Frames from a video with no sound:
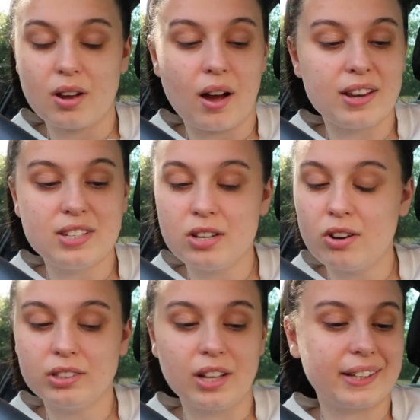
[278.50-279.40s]
I did
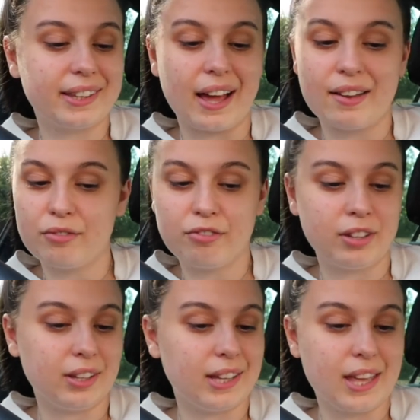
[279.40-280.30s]
not like that
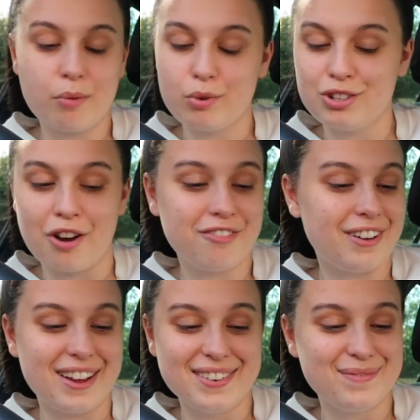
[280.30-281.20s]
feeling. It was not
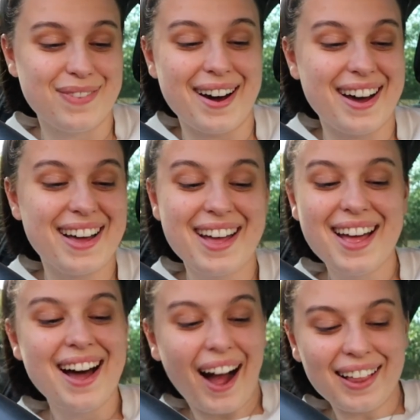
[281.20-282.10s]
fun, but
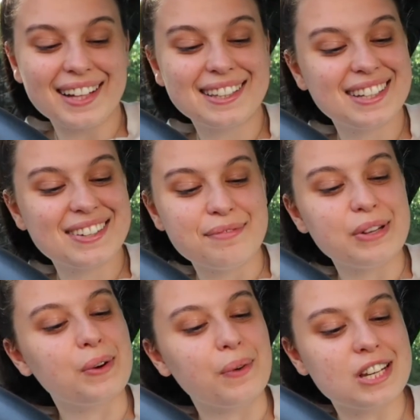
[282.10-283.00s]
I like the
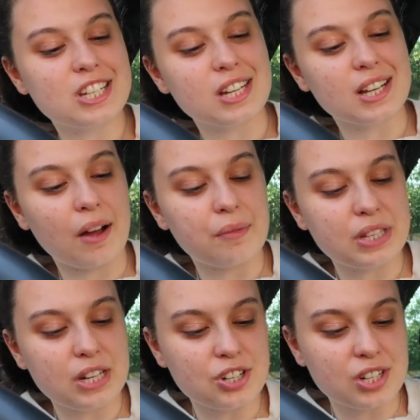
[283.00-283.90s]
middle when she comes
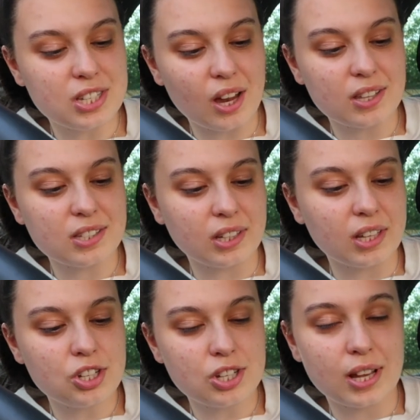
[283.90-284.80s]
in and she starts
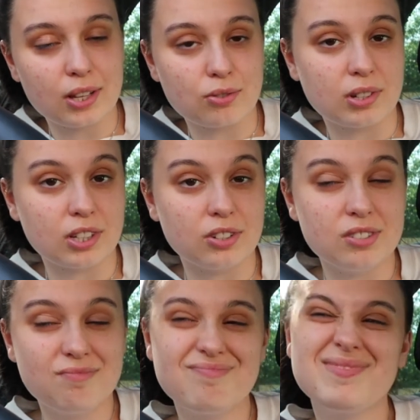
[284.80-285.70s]
singing. She sounds really
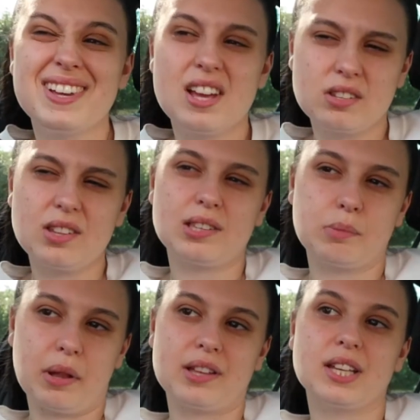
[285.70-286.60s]
good. So that's
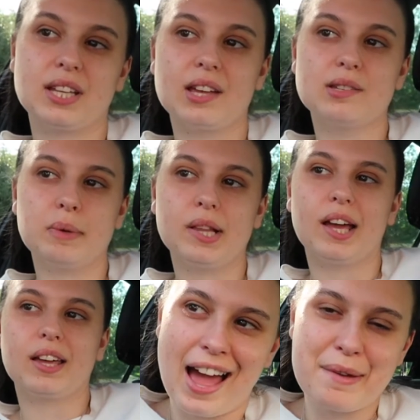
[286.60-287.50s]
a plus, I guess. But
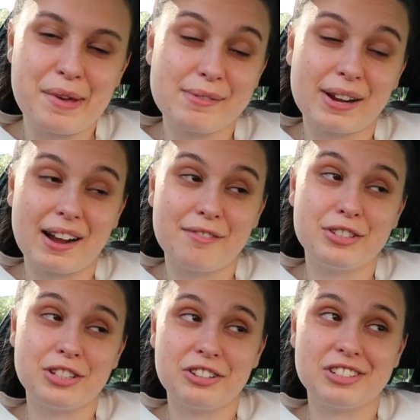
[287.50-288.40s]
like, I'm out of my
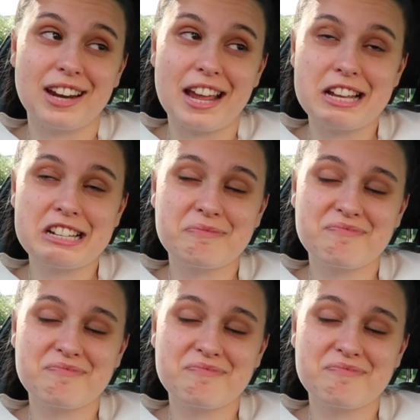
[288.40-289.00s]
comfort zone today.